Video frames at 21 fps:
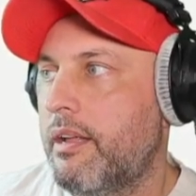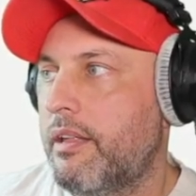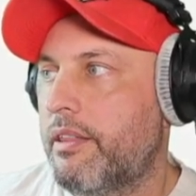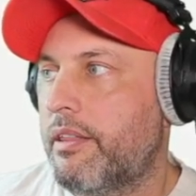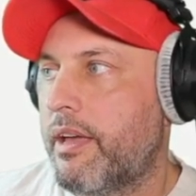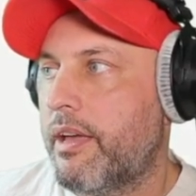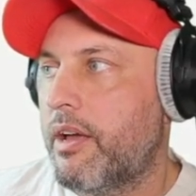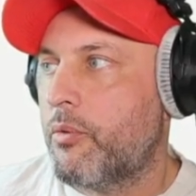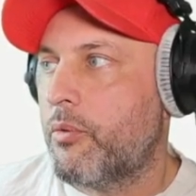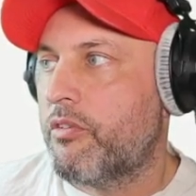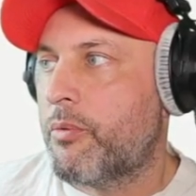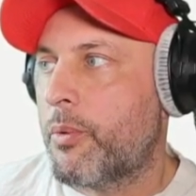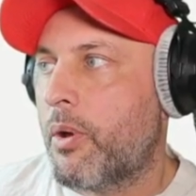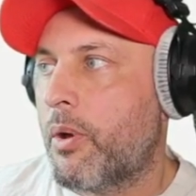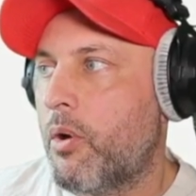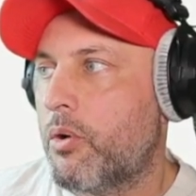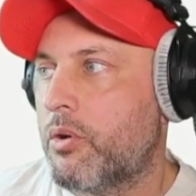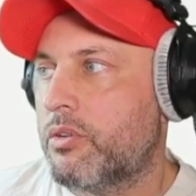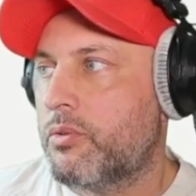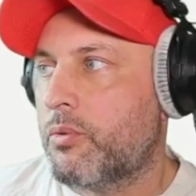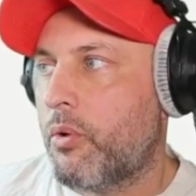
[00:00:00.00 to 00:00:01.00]
Then if we
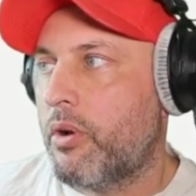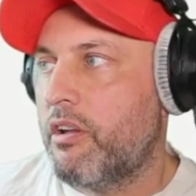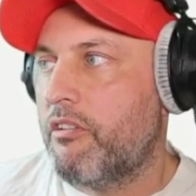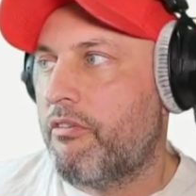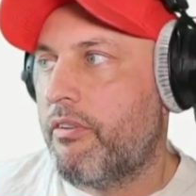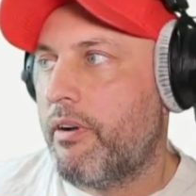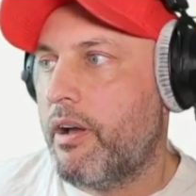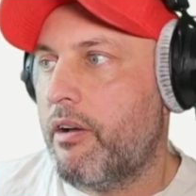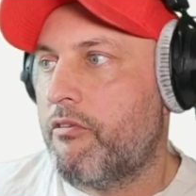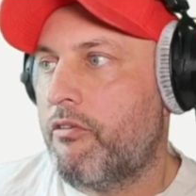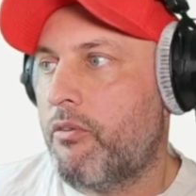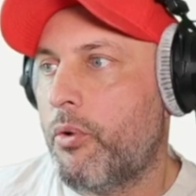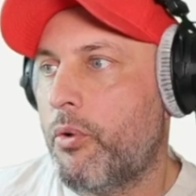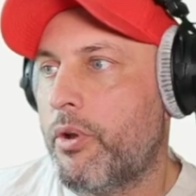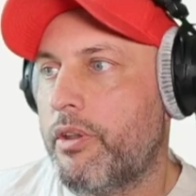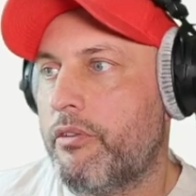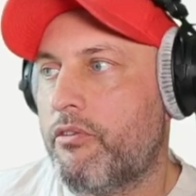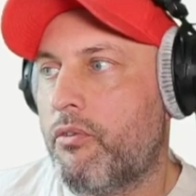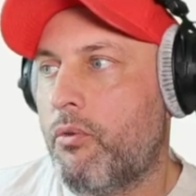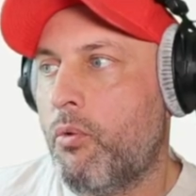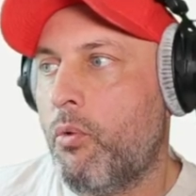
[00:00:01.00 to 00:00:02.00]
go to
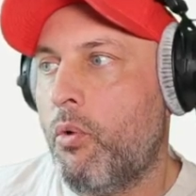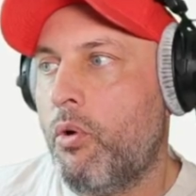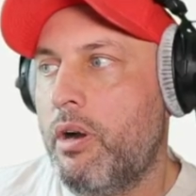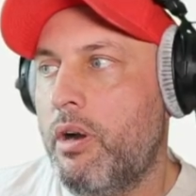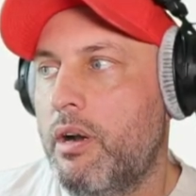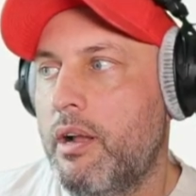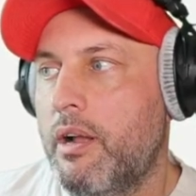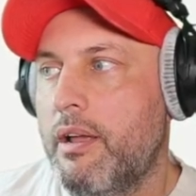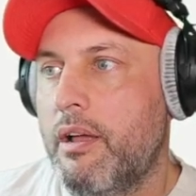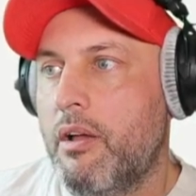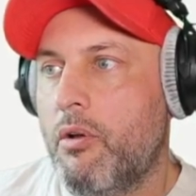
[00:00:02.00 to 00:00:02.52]
2544,